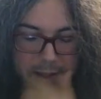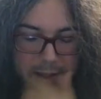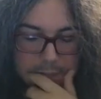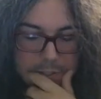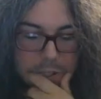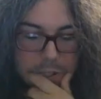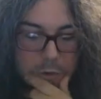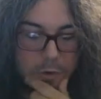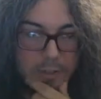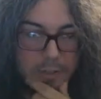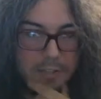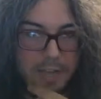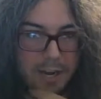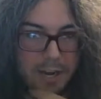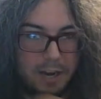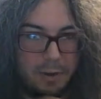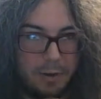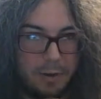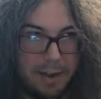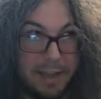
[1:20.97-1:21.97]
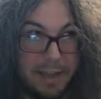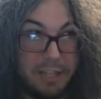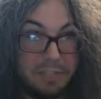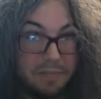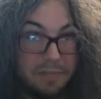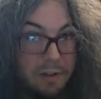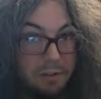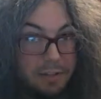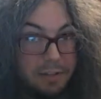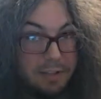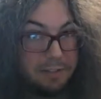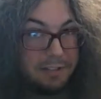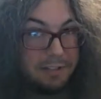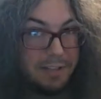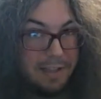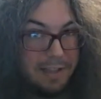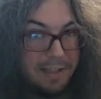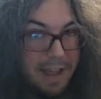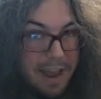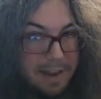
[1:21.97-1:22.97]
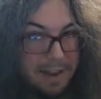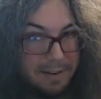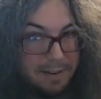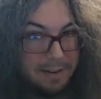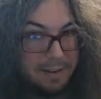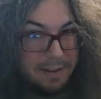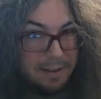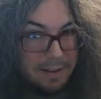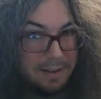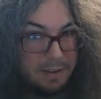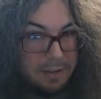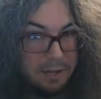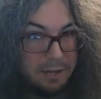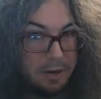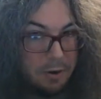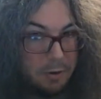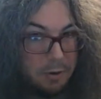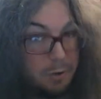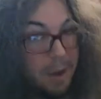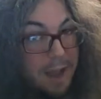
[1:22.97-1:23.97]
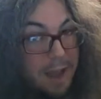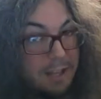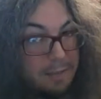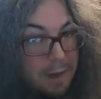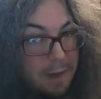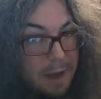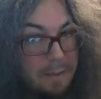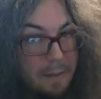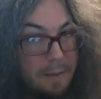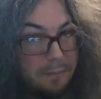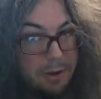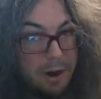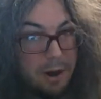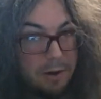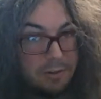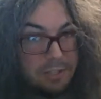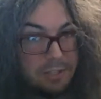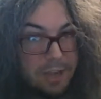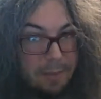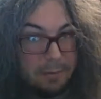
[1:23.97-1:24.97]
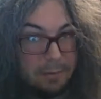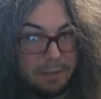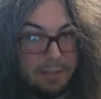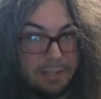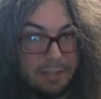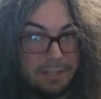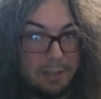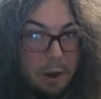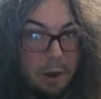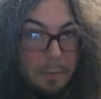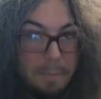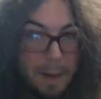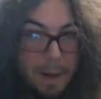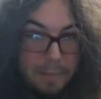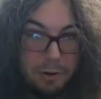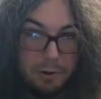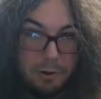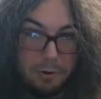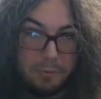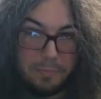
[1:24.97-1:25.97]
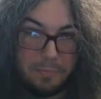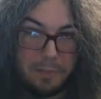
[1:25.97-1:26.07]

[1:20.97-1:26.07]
So Nintendo, I guess, felt guilty that, you know, you had to buy a memory card separately, so ba-boom!